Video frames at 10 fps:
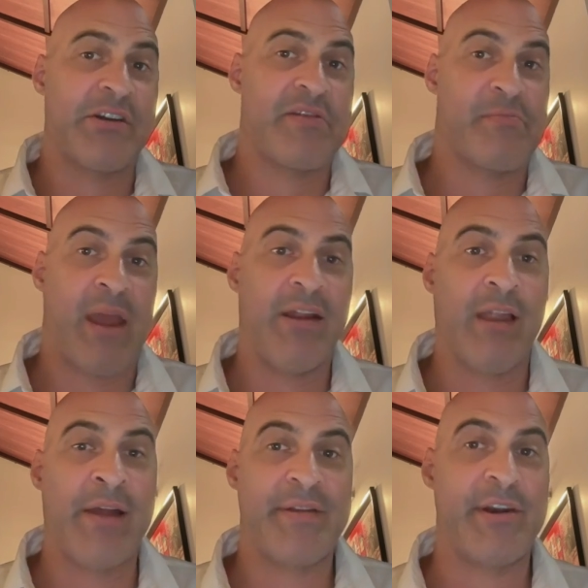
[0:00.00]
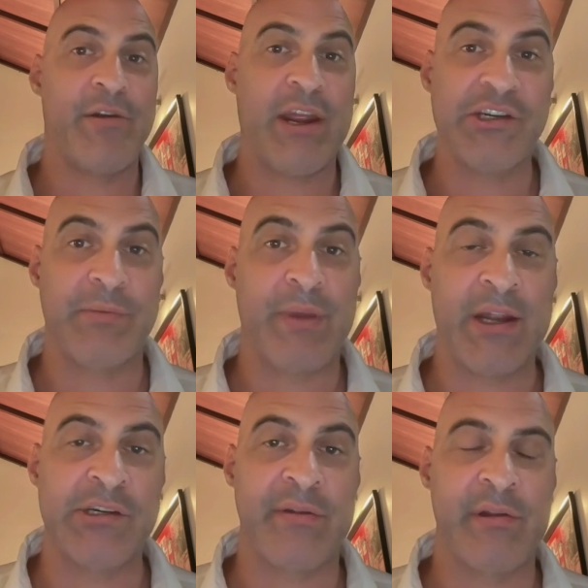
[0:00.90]
I just make lots of donation
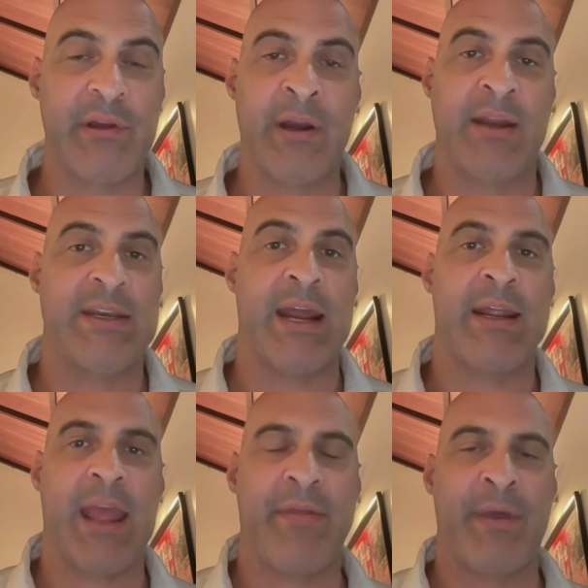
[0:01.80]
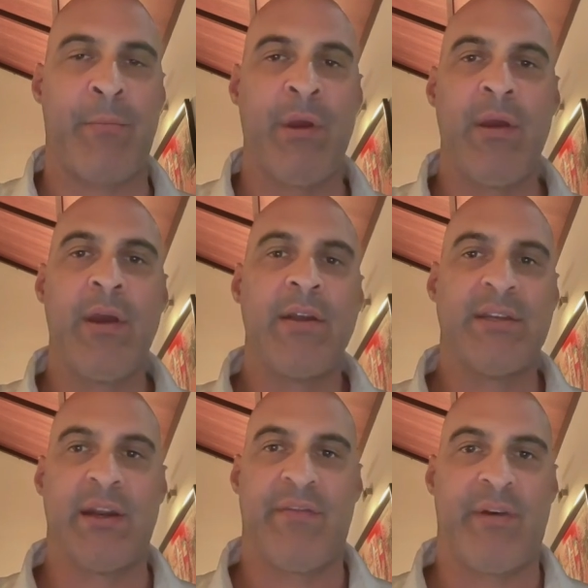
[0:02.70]
pages and I dedicate them
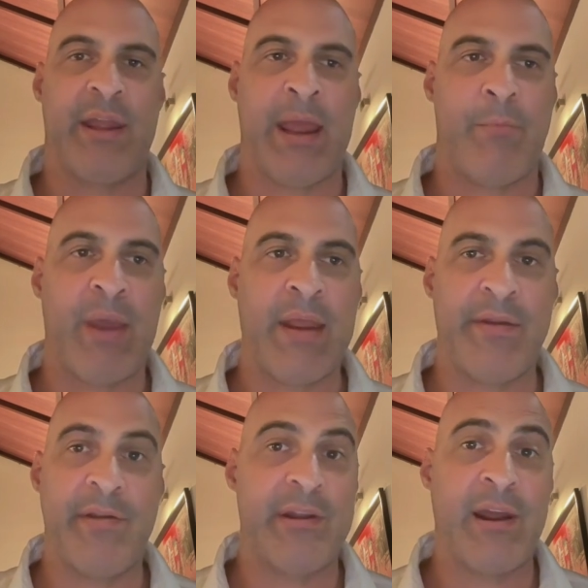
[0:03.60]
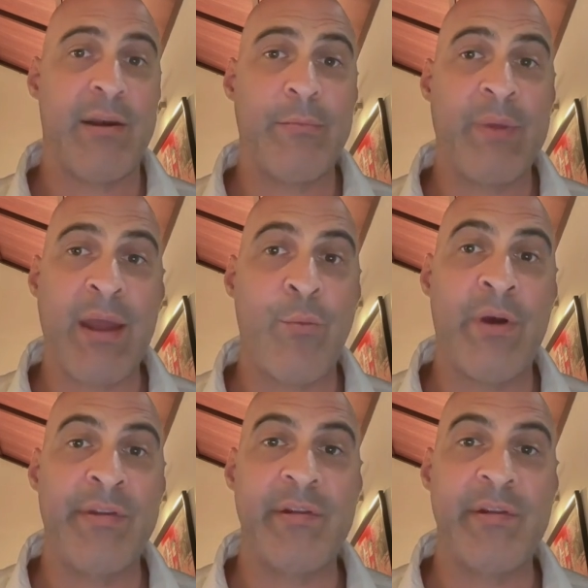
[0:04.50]
to different campaigns, and I don't pay 1